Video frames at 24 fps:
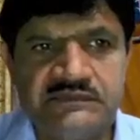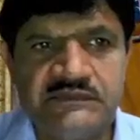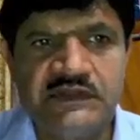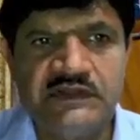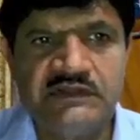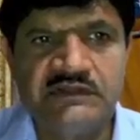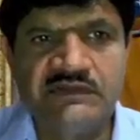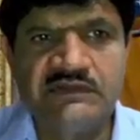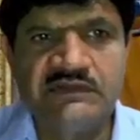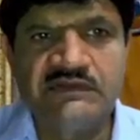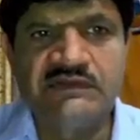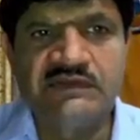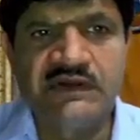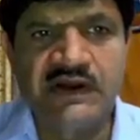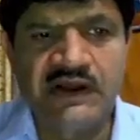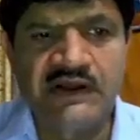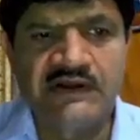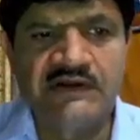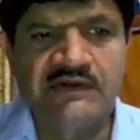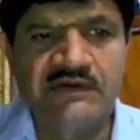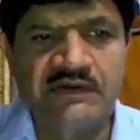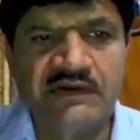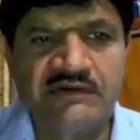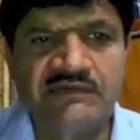This is the
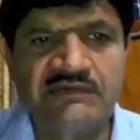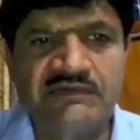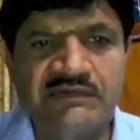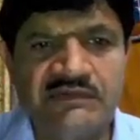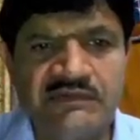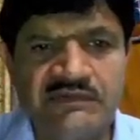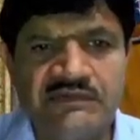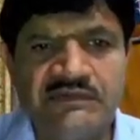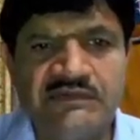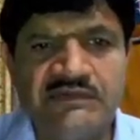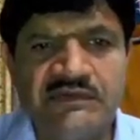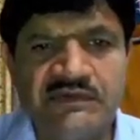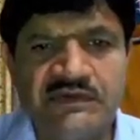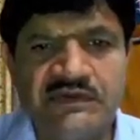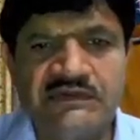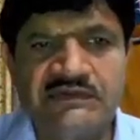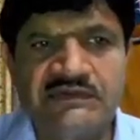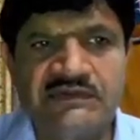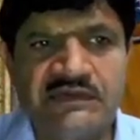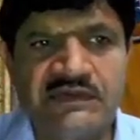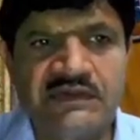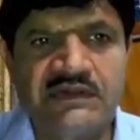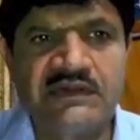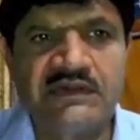hydrograph, you can
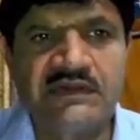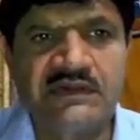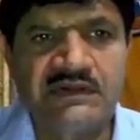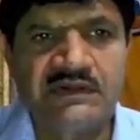see.